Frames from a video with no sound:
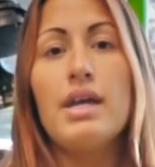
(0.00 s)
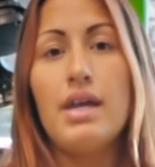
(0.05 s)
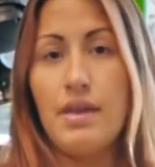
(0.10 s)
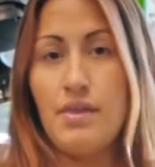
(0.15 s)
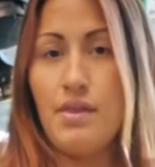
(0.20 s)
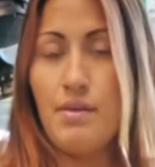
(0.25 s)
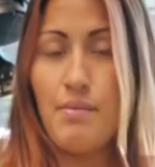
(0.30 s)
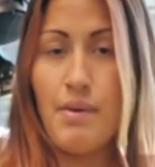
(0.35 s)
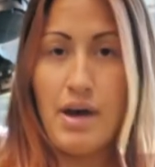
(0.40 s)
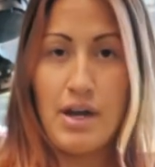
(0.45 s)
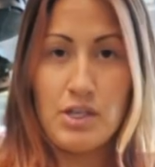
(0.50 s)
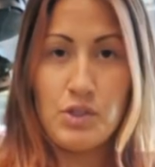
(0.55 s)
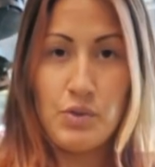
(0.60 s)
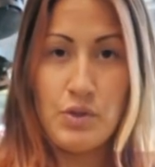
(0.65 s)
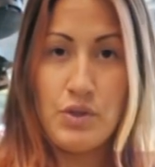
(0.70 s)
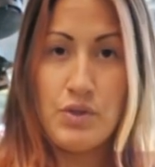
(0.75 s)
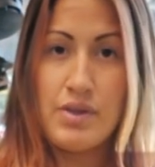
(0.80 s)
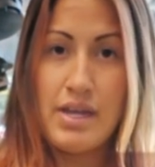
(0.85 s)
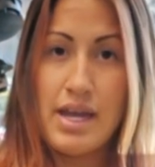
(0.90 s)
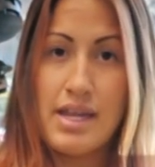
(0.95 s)
in the box
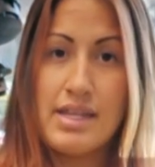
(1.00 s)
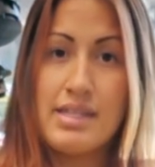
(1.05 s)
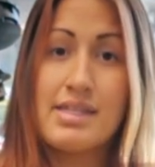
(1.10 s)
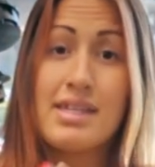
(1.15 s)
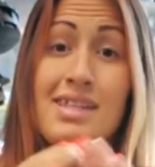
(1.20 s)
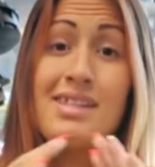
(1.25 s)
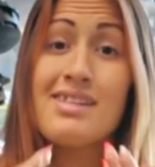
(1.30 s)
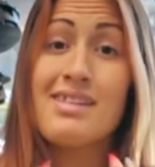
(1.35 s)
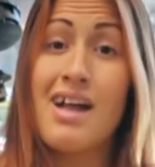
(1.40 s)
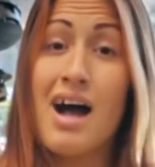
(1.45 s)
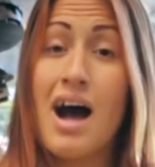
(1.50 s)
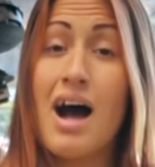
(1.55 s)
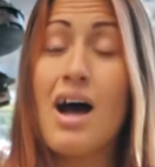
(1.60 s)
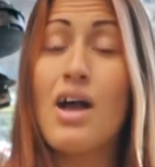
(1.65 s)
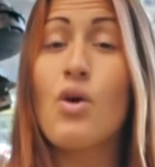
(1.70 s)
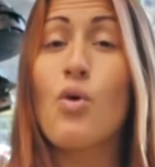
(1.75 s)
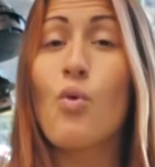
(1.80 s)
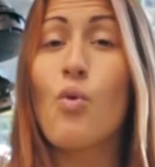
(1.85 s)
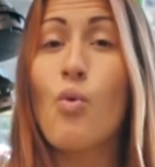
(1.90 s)
when you get it to not